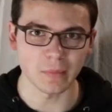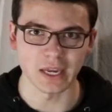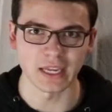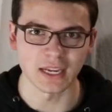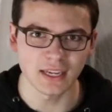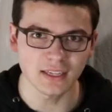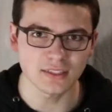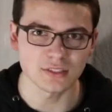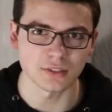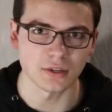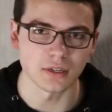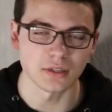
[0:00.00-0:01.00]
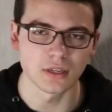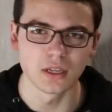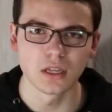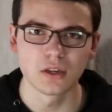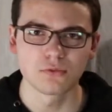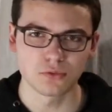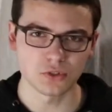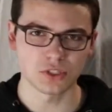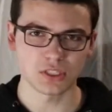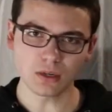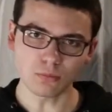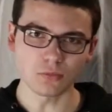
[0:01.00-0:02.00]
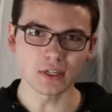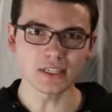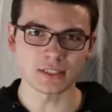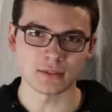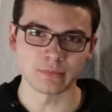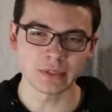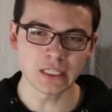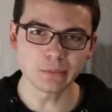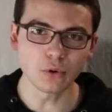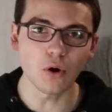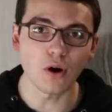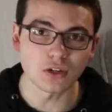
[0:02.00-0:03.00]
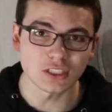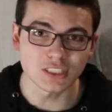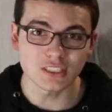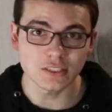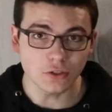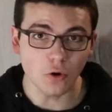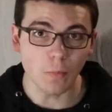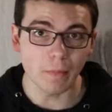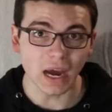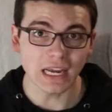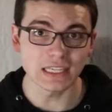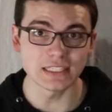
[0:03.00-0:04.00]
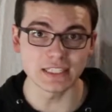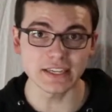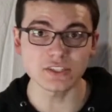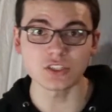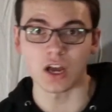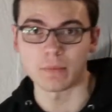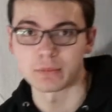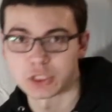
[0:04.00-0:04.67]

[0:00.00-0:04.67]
my hands on, for some reason people are still buying desktop